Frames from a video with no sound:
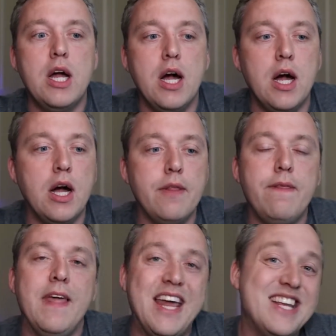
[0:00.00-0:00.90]

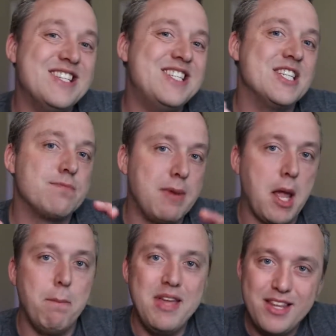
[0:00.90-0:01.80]
That is just my
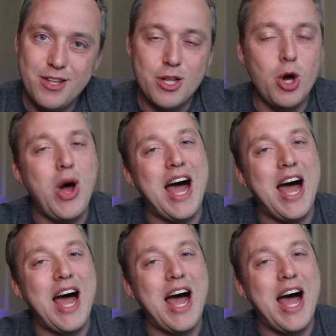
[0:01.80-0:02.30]
opinion, though.